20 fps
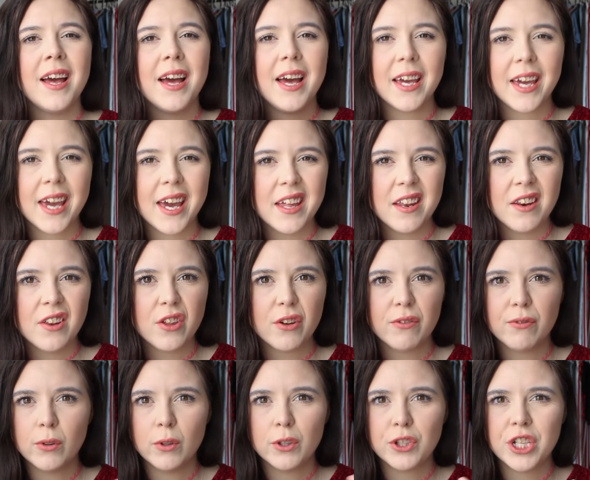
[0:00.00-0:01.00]
Again, the
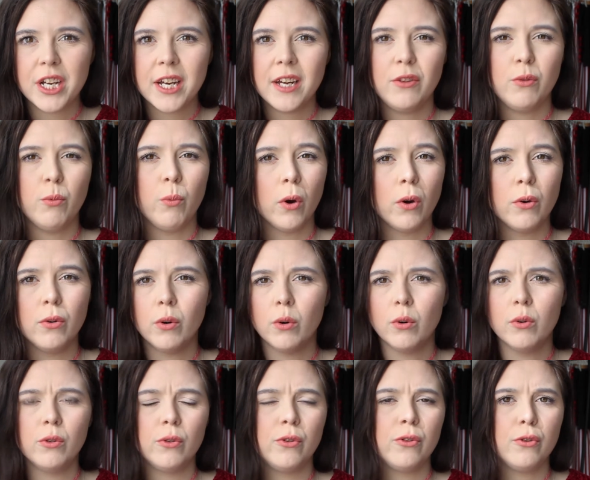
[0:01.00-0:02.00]
4 shades won't
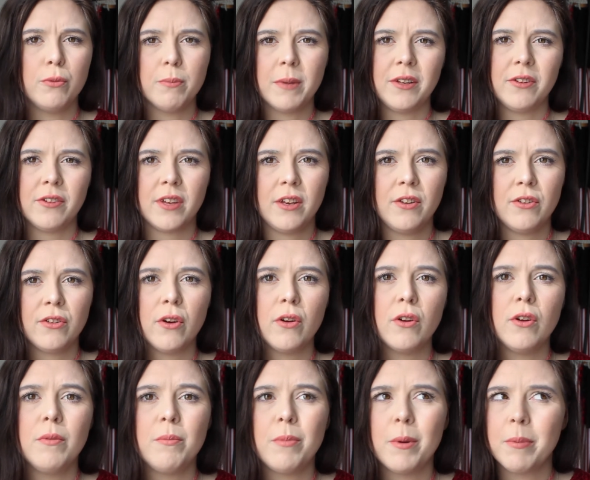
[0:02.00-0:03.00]
all suit my skin
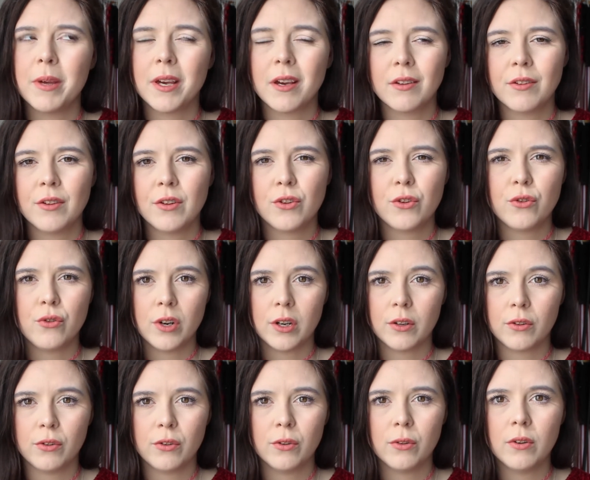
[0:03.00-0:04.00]
tone, but because it's
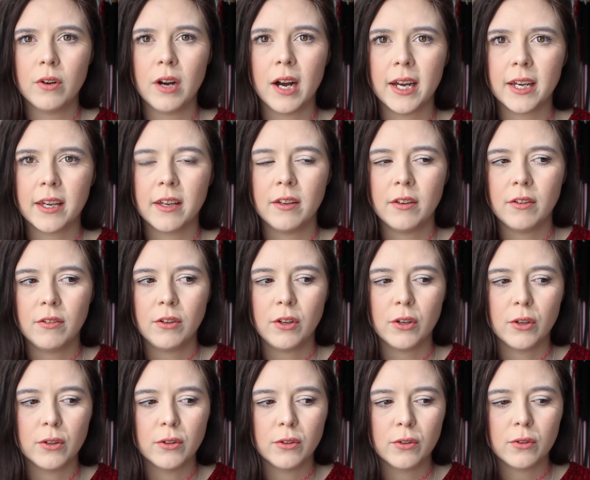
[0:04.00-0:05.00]
drugstore, I can, you
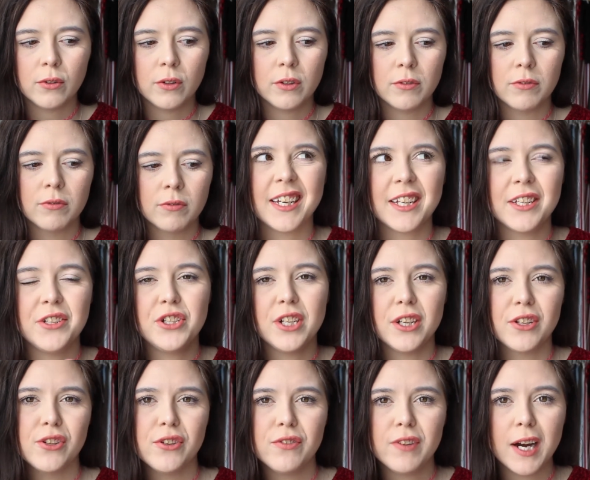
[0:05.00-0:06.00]
know, I can
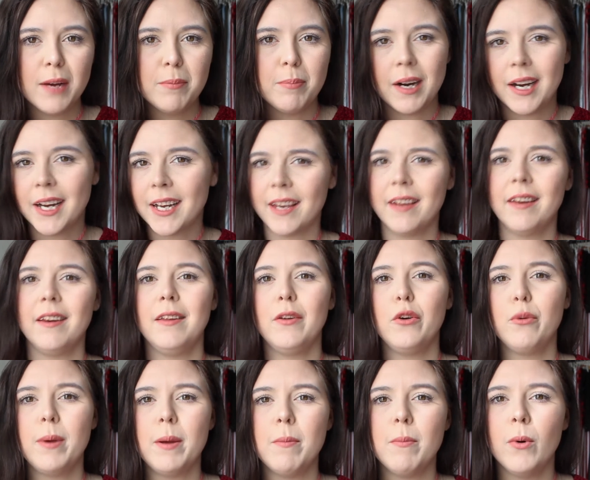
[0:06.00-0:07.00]
justify buying it a
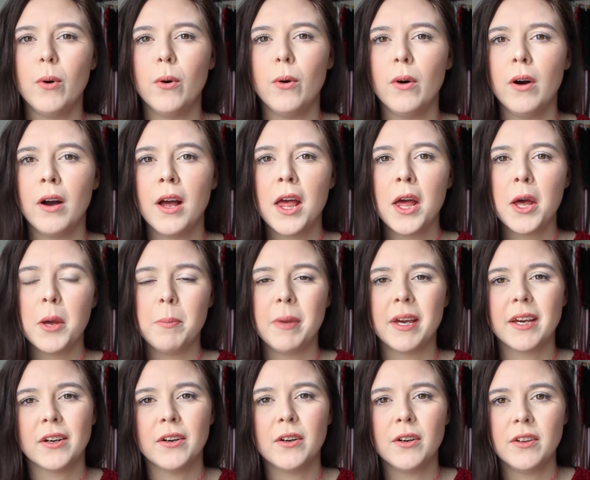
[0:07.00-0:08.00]
little bit more
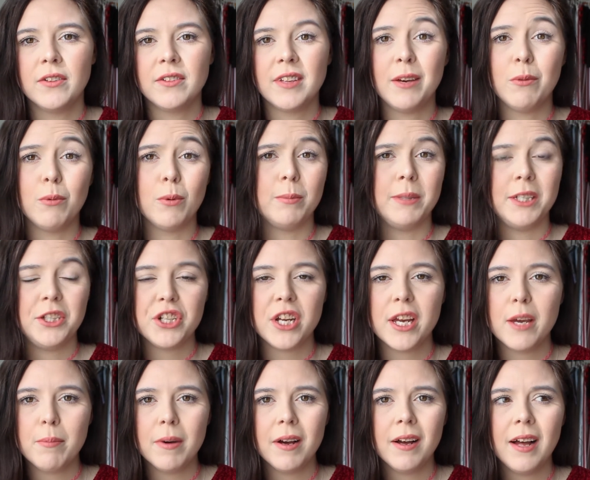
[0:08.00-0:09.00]
because it will be
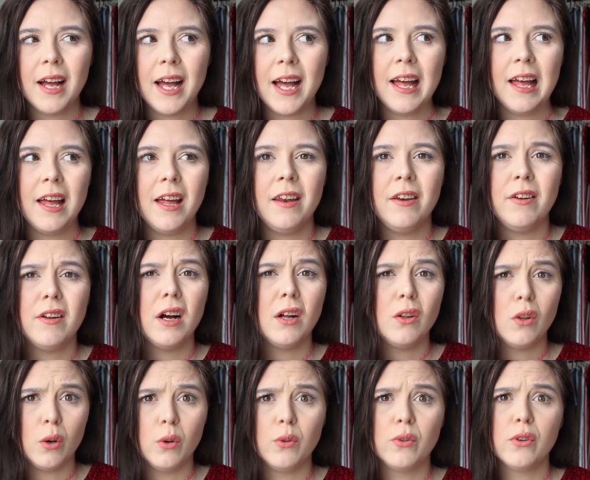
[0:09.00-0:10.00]
cheaper, and
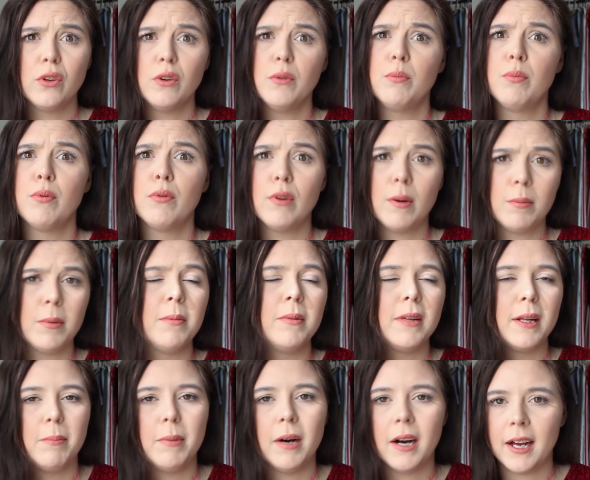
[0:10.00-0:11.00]
I'll also
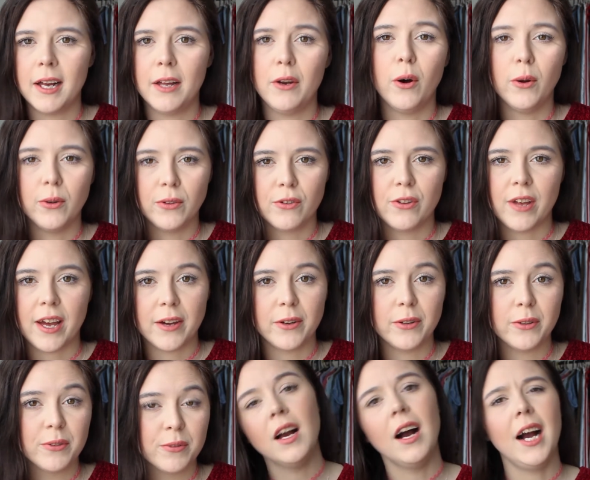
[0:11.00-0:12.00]
probably buy it on
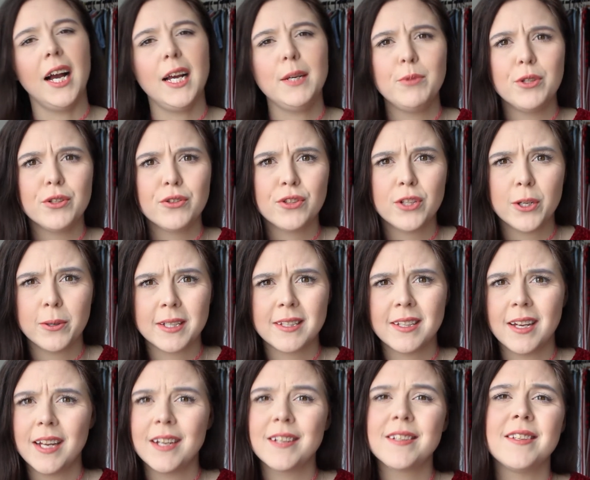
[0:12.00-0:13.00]
sale. I'm just so
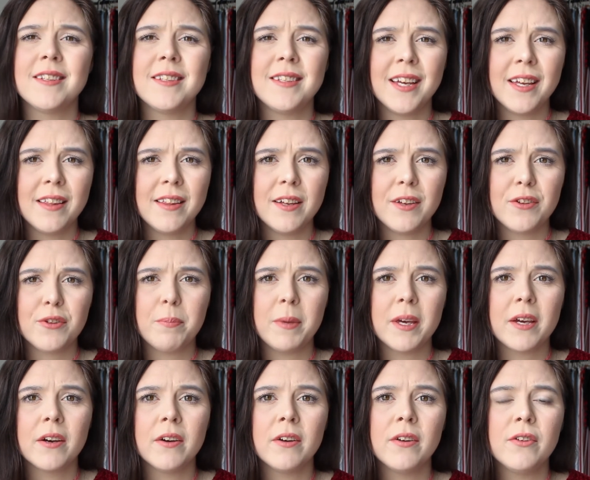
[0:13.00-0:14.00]
excited to see this
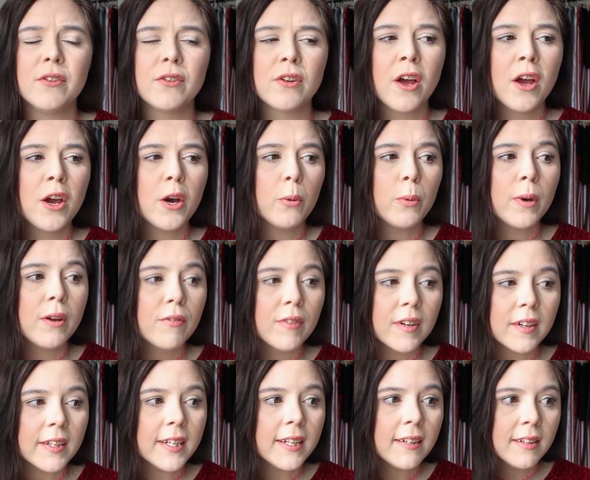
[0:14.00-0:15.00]
because we
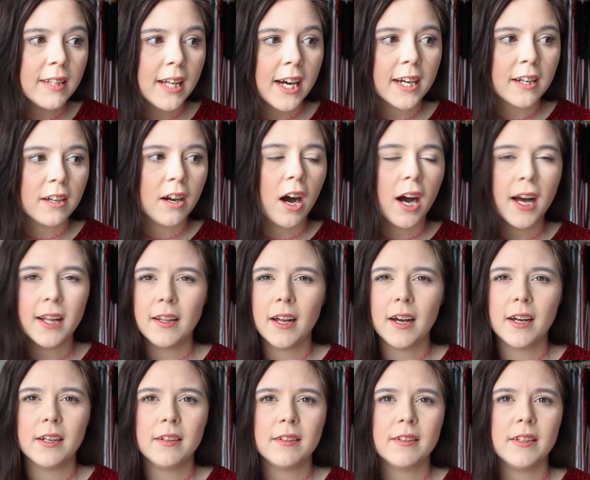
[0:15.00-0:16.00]
really lack
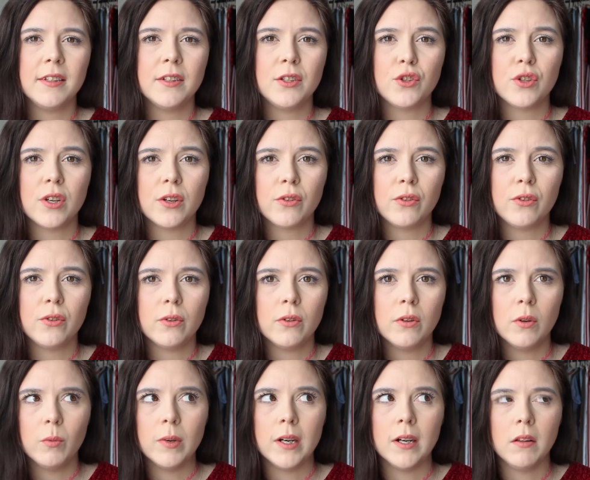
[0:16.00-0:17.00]
highlighters in the
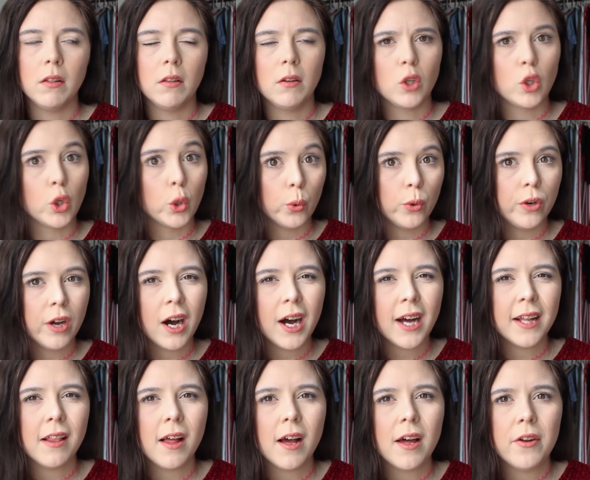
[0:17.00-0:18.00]
drugstore. Well, good
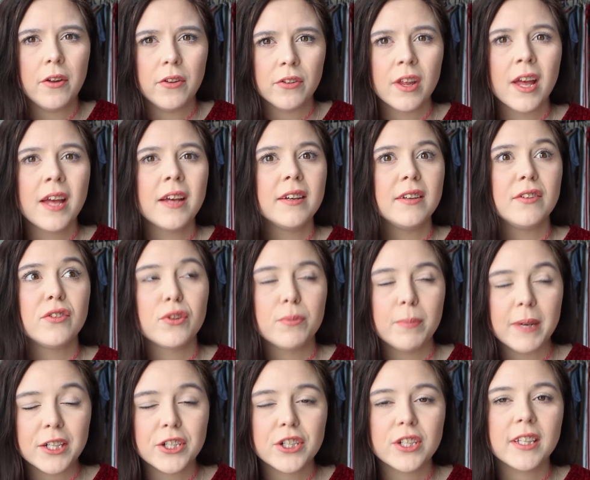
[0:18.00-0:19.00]
highlighters,
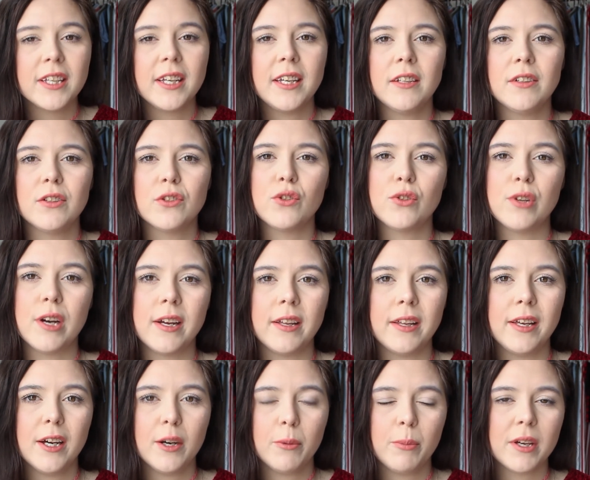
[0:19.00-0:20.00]
especially in
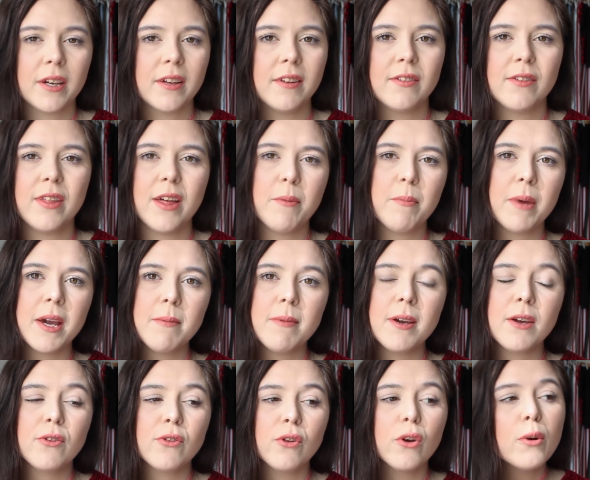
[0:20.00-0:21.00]
Australia, because there may
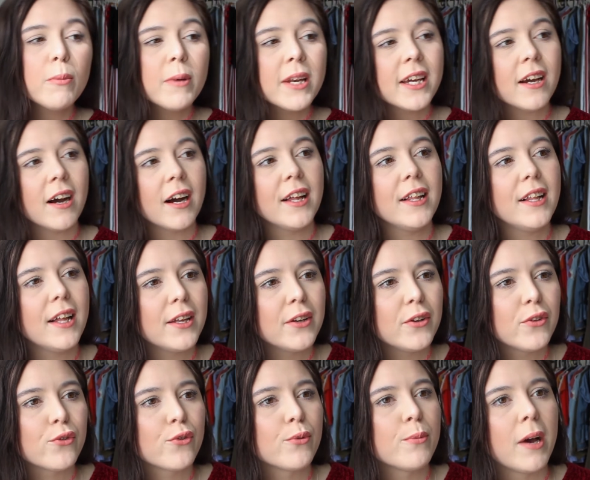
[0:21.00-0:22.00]
be so many
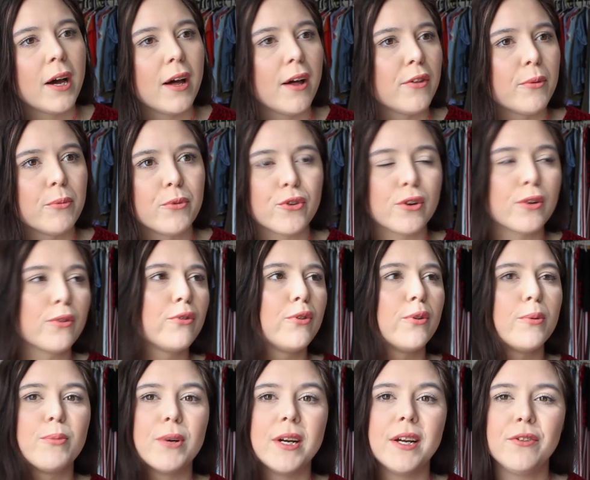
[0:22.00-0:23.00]
highlighters from other
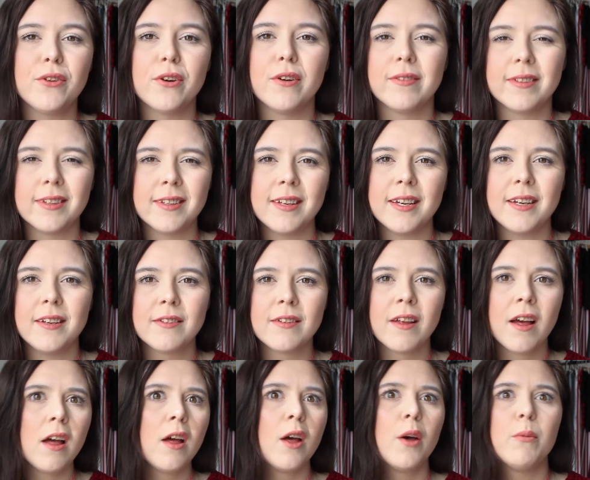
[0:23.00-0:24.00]
drugstore brands overseas,
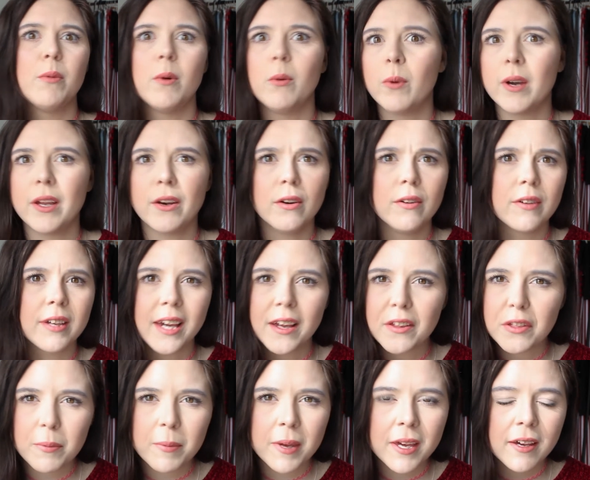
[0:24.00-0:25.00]
but we don't
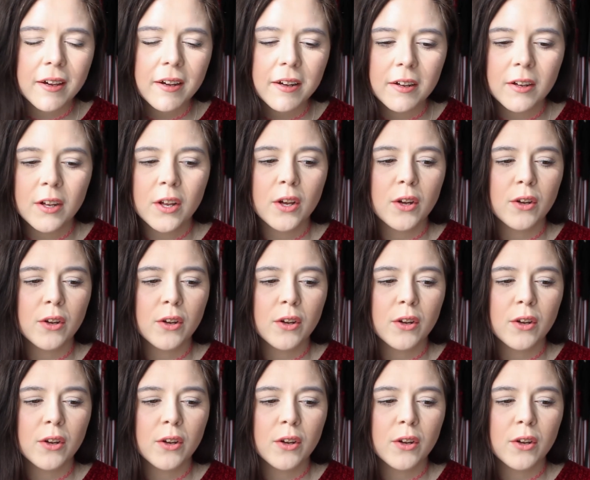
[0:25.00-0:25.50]
get them here.